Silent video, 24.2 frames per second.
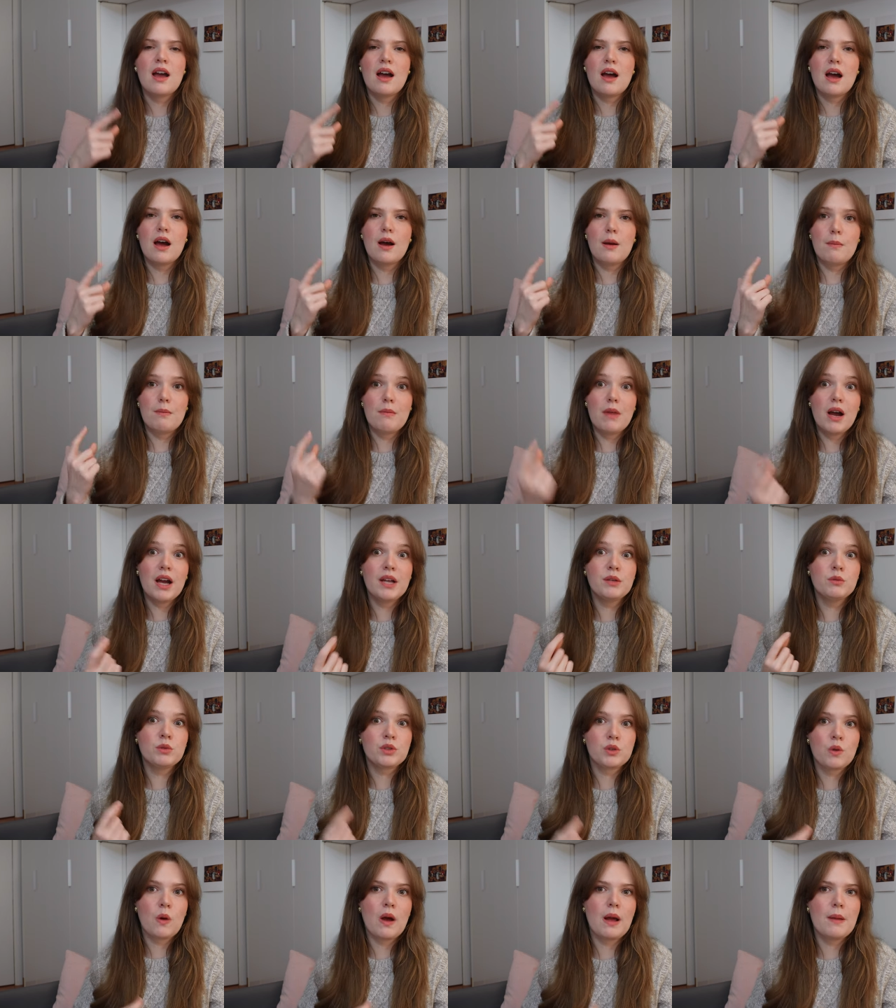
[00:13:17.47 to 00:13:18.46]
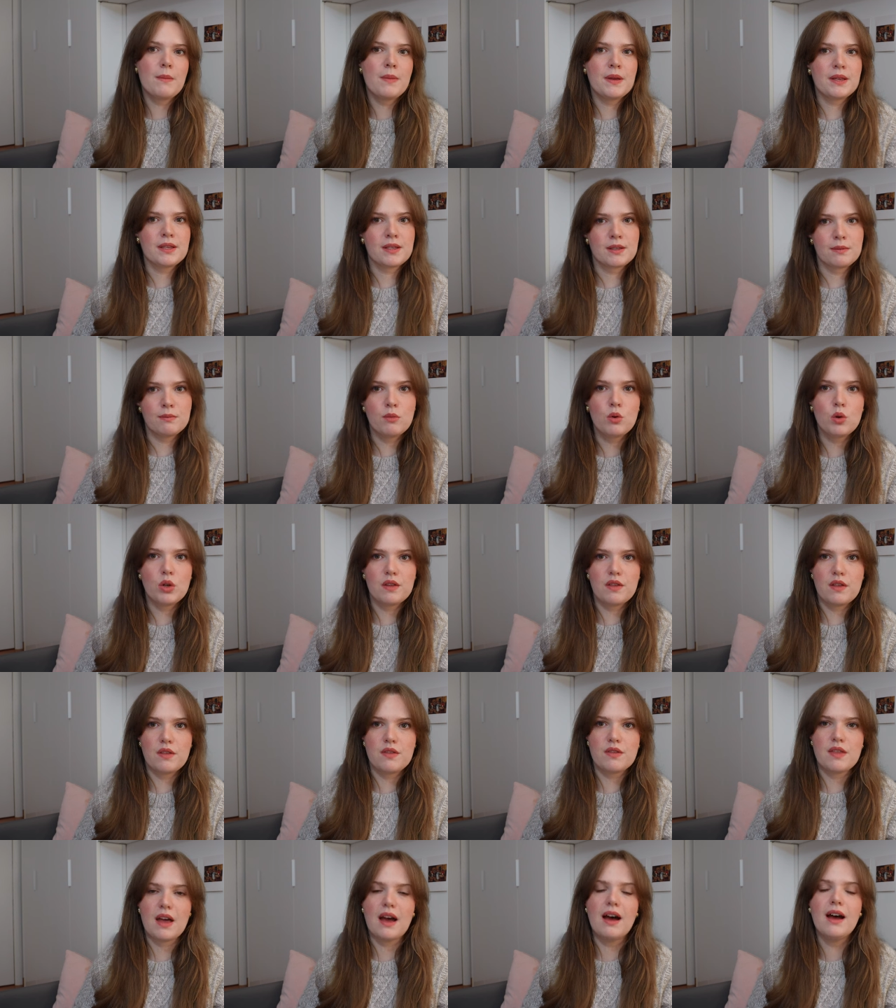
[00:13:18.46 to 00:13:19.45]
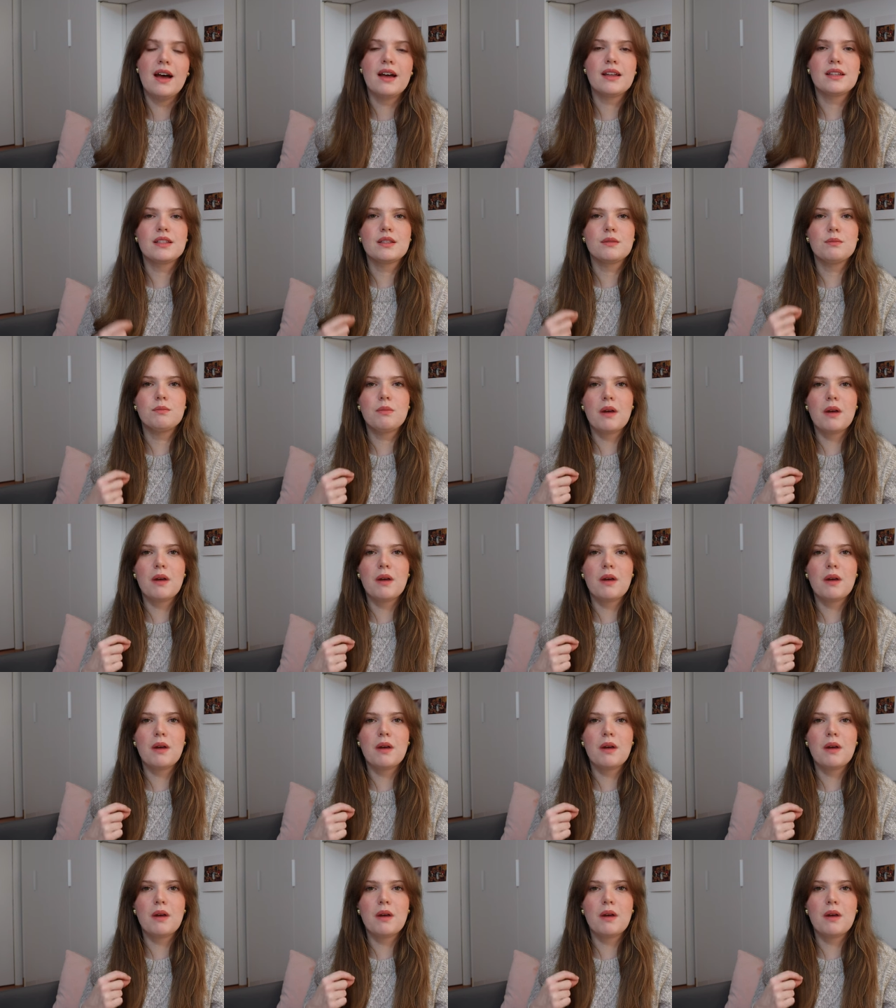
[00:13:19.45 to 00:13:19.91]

Mine was quite a bit smaller than that,